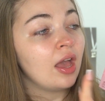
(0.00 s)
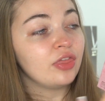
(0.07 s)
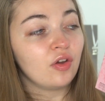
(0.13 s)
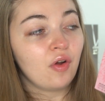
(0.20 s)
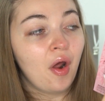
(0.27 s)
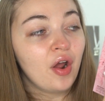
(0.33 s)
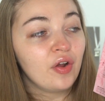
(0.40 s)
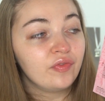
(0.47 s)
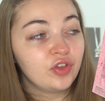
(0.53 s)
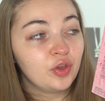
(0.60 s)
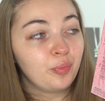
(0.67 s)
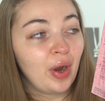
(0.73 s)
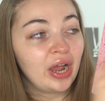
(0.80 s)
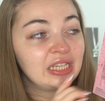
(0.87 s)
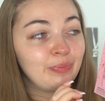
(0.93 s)
There are a few
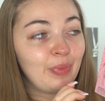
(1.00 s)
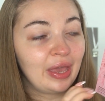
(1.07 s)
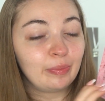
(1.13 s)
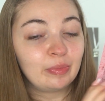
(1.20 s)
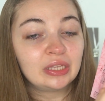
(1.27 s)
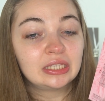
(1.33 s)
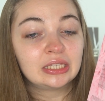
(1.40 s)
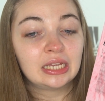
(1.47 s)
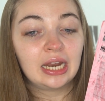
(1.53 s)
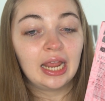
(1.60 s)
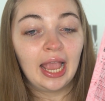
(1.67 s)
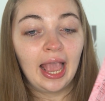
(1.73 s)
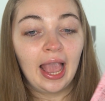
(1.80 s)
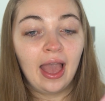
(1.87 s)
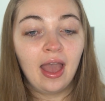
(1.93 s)
pressed pigments in
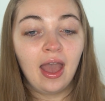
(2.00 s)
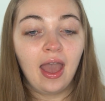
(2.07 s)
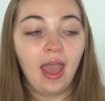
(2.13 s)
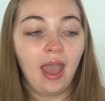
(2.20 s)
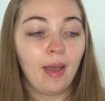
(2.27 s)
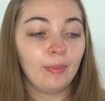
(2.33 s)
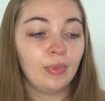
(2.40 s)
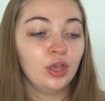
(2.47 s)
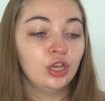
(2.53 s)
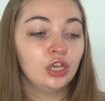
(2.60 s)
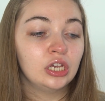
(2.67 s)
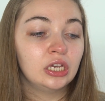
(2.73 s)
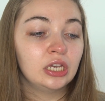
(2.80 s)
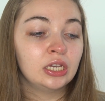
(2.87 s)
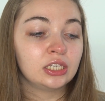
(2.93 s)
here,
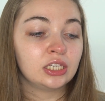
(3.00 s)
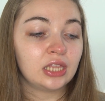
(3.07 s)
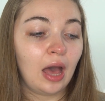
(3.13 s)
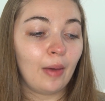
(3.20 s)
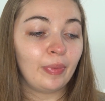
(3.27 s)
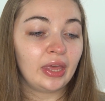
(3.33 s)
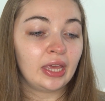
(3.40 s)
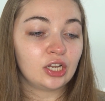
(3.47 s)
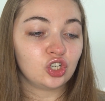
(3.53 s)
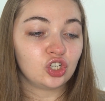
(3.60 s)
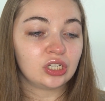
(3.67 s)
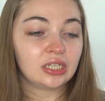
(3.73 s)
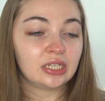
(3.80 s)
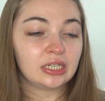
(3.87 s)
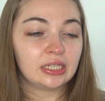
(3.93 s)
so that'll be
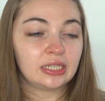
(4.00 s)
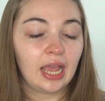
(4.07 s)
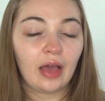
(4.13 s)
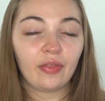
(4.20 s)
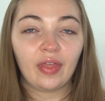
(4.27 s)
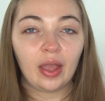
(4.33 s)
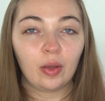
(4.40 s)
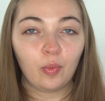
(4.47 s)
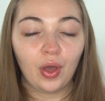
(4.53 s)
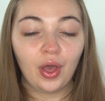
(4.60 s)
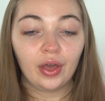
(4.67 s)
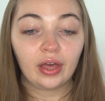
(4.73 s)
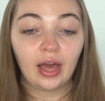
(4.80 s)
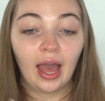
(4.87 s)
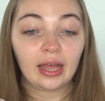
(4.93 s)
interesting to see how they
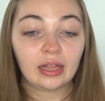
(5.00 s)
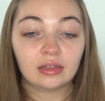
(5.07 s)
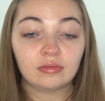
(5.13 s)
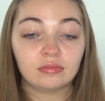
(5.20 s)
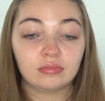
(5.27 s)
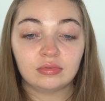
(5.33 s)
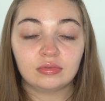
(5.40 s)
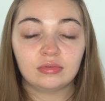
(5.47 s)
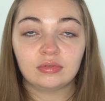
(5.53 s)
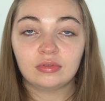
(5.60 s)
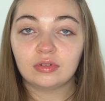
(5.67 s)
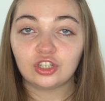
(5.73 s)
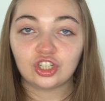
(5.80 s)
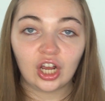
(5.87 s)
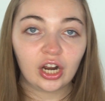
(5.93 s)
work.
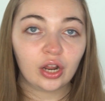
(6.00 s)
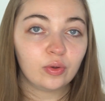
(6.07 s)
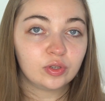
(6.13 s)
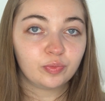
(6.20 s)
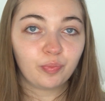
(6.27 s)
Shadows,